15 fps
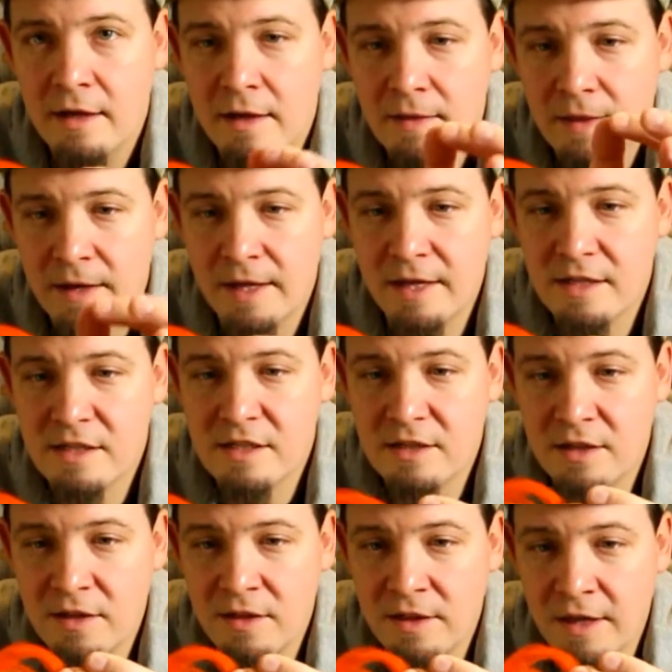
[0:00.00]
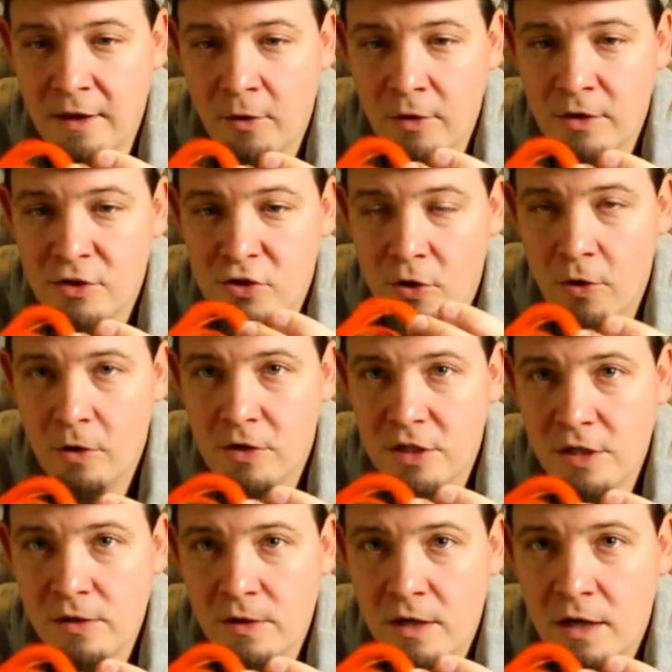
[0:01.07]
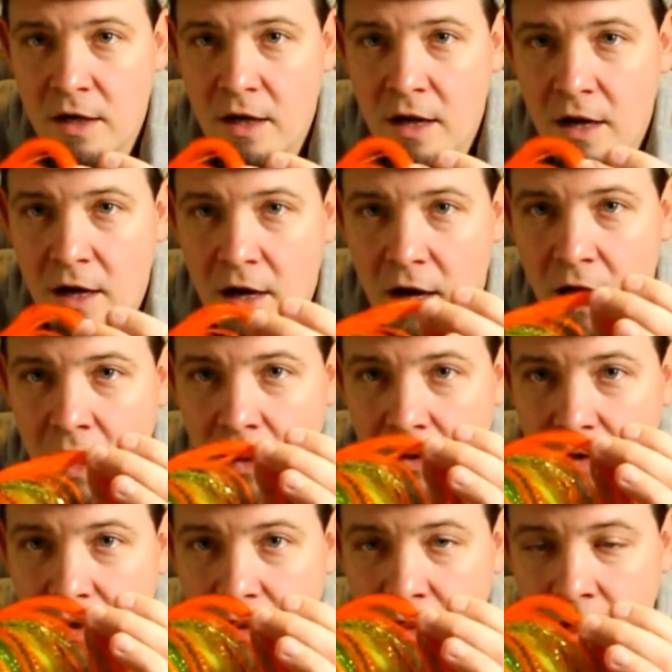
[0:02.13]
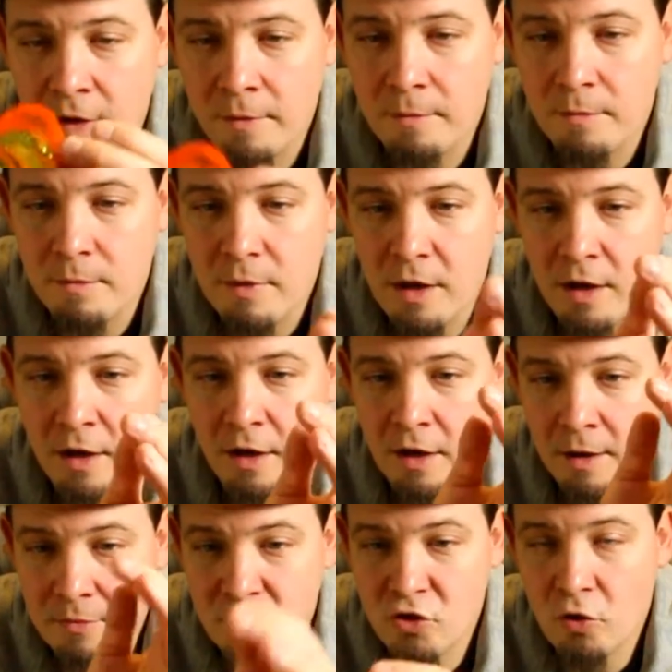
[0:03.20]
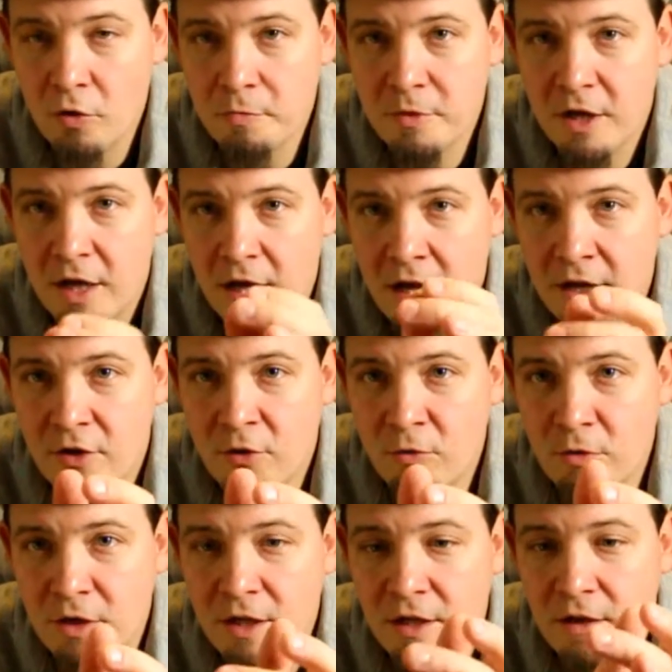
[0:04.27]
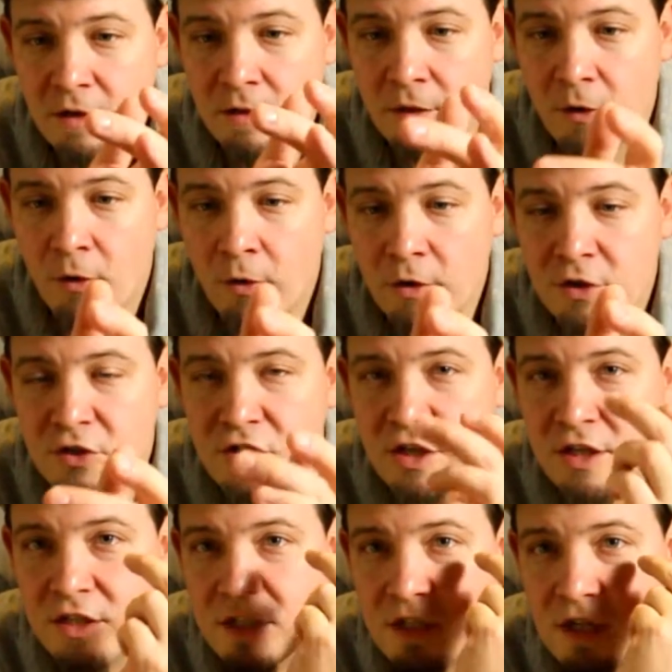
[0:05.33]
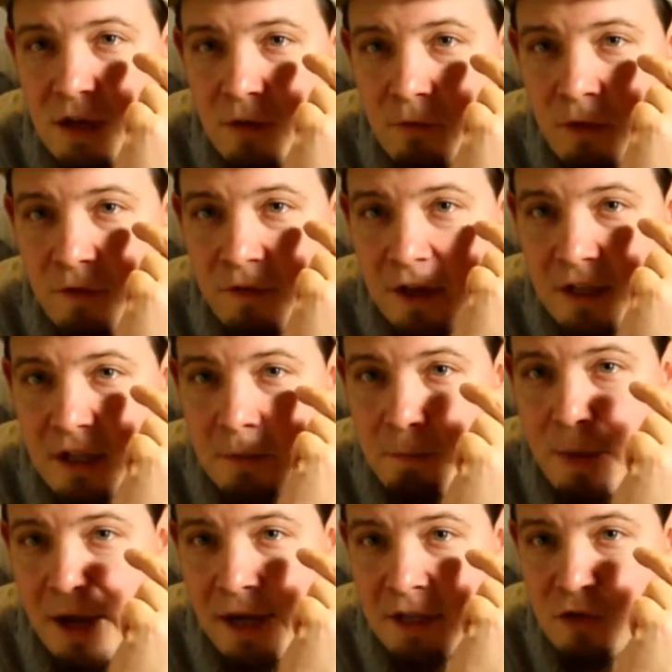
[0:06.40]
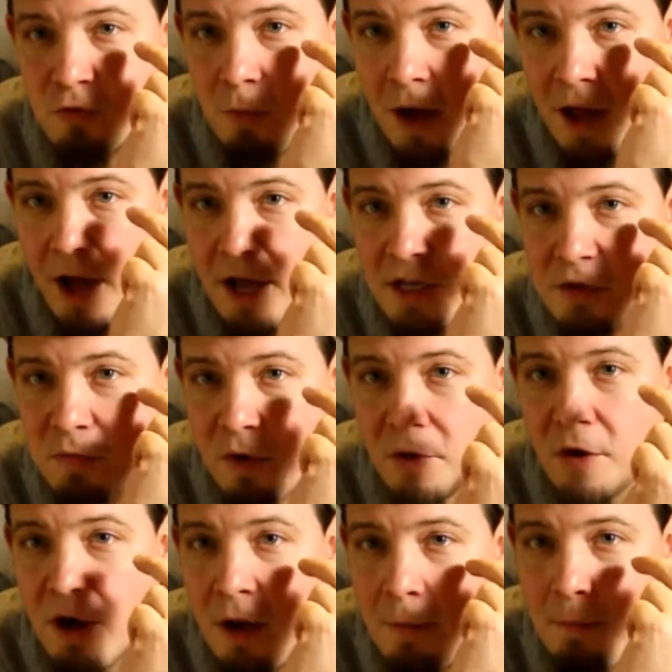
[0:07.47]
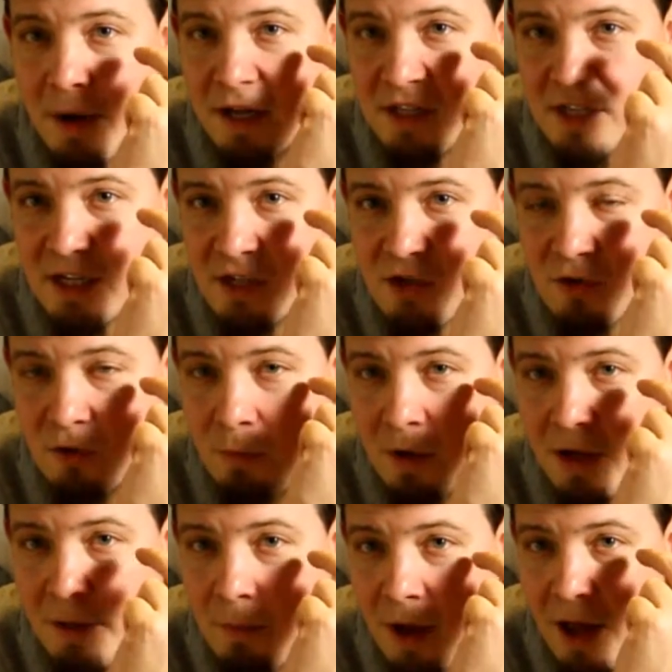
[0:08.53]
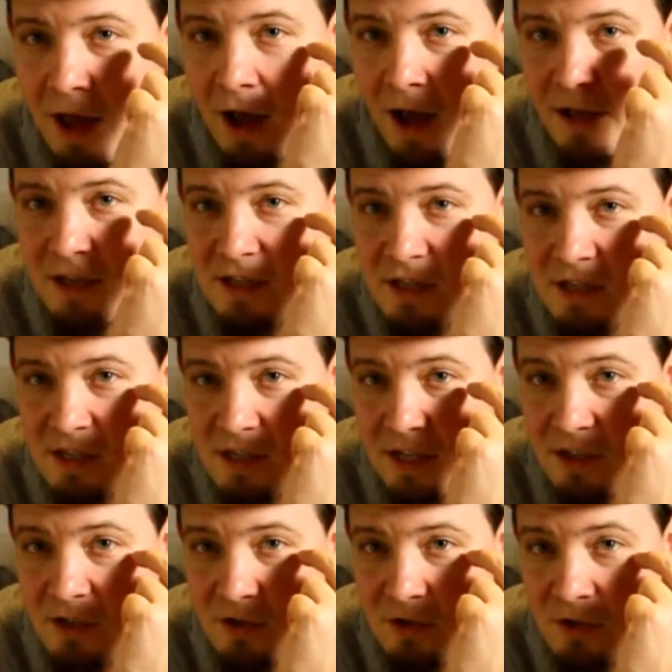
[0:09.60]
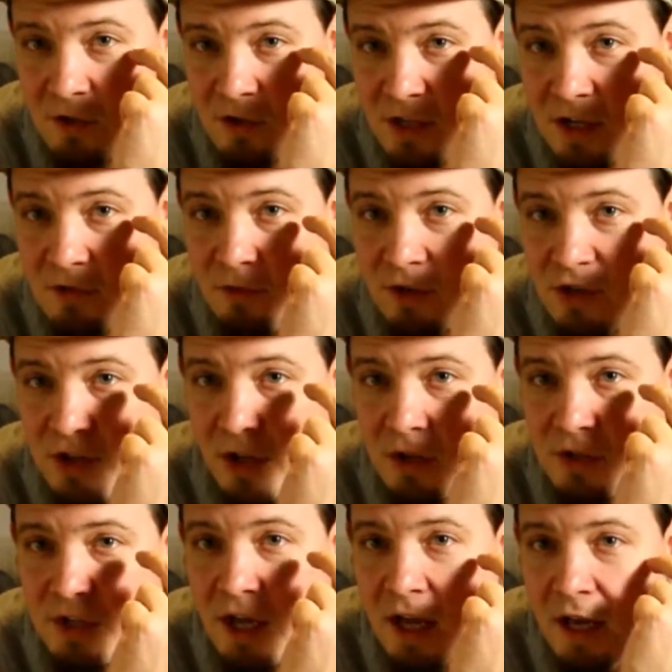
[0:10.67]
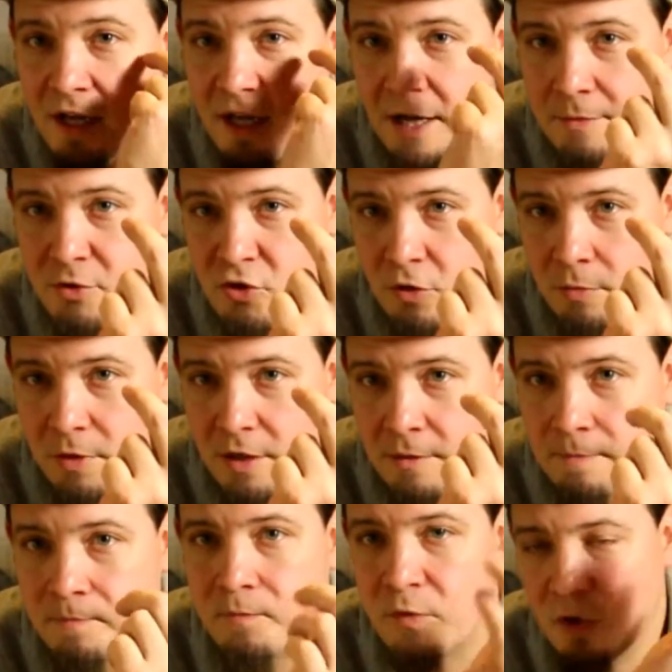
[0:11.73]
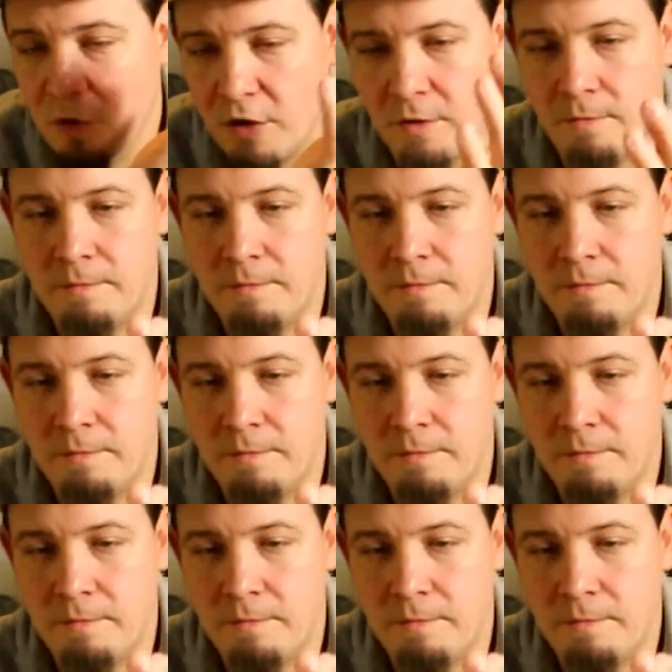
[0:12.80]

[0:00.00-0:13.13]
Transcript: that hits the orange hurls here are absorbed, and only the orange is reflected back into my eyes, where my eyes sensory cells can absorb it. Good.